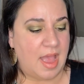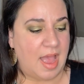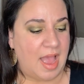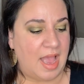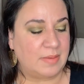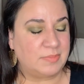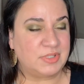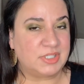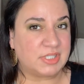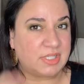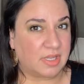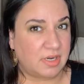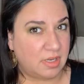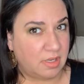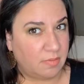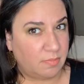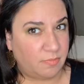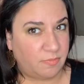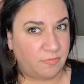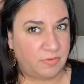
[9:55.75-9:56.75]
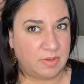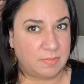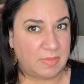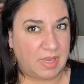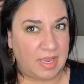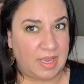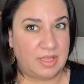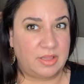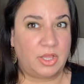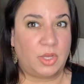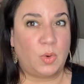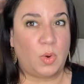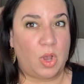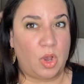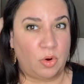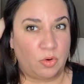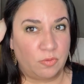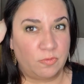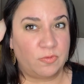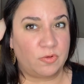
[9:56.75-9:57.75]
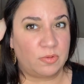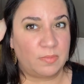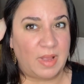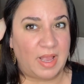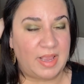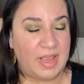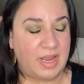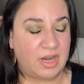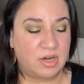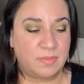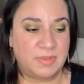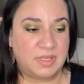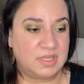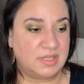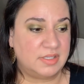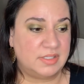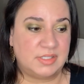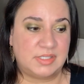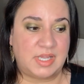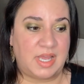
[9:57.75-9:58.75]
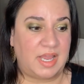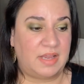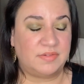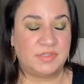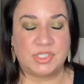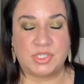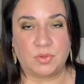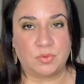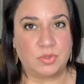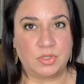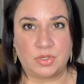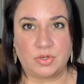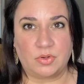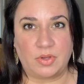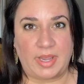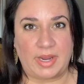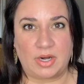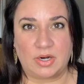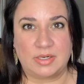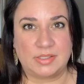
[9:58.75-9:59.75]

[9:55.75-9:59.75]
I'm just gonna fit my halo over my hair because I have so little hair,